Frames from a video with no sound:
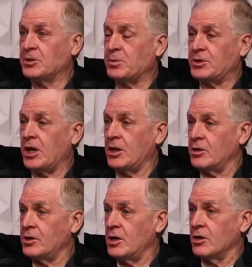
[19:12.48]
particular
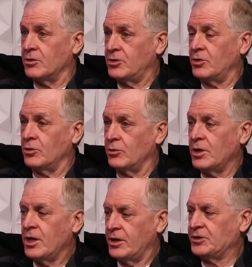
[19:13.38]
year, too,
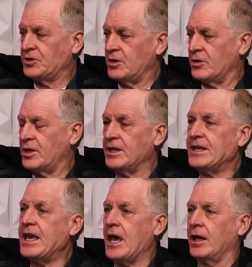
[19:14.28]
this is a year that he
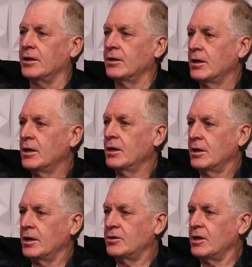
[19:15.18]
can,
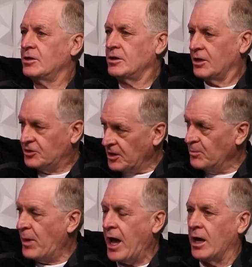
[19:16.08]
it's
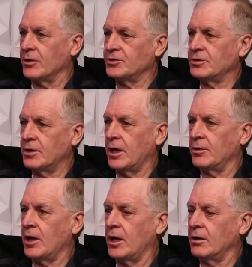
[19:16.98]
in bounds
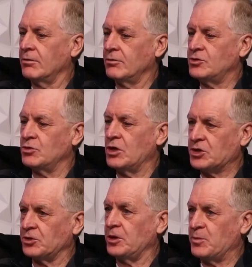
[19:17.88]
and
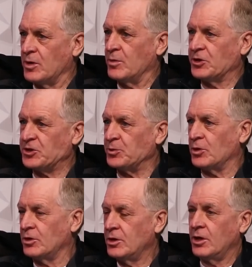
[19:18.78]
judicially
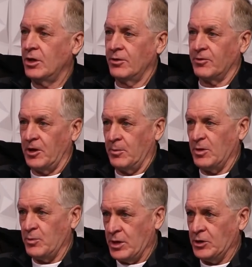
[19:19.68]
permissible for him to
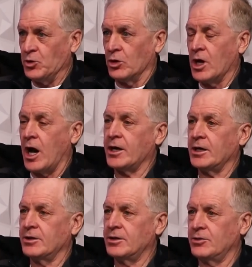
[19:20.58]
be door
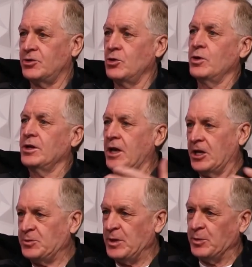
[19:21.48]
knocking, to right.
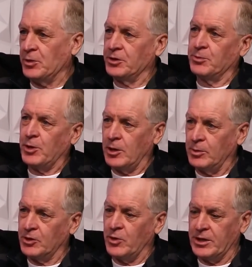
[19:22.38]
engage people in a
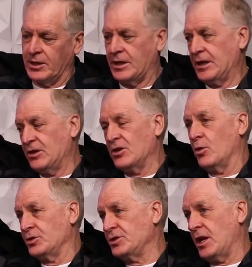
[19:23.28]
public way to get to know
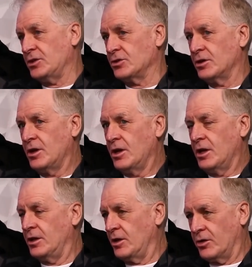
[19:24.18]
his nature.
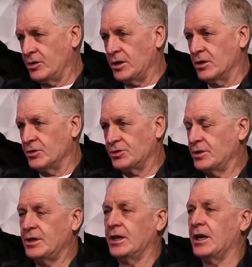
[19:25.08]
In the other years,
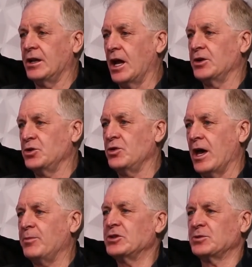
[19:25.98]
he cannot do
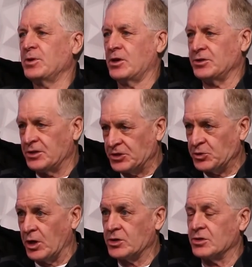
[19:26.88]
that, just right. because of the
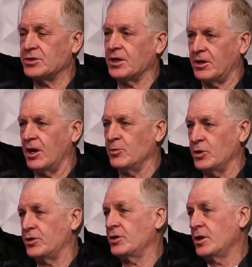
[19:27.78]
strictures that come with